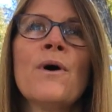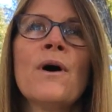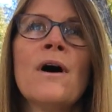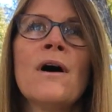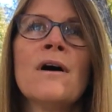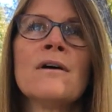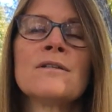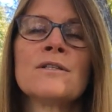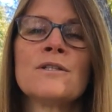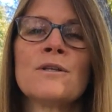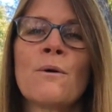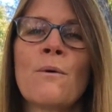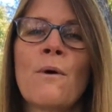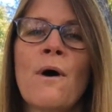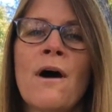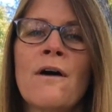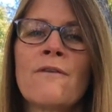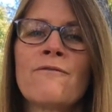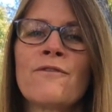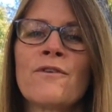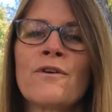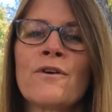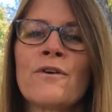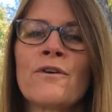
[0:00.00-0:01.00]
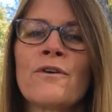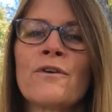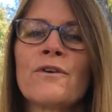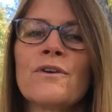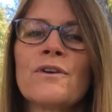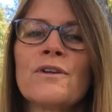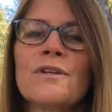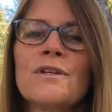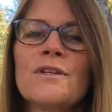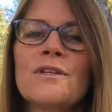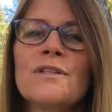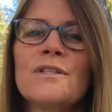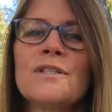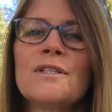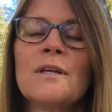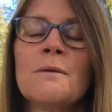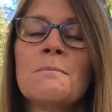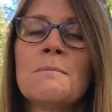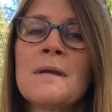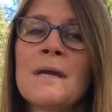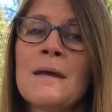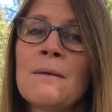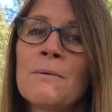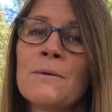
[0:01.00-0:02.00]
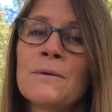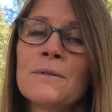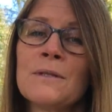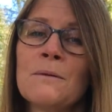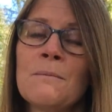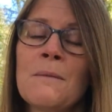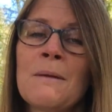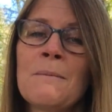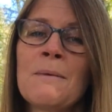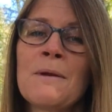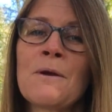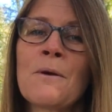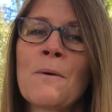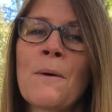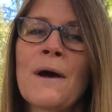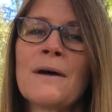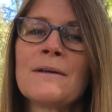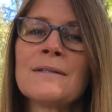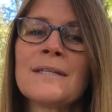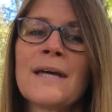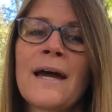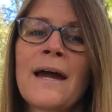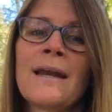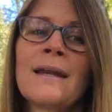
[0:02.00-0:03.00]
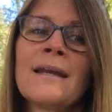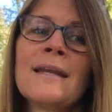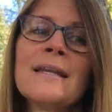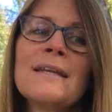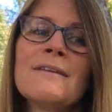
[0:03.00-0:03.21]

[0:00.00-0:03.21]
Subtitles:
also offer to be able to maybe go outside.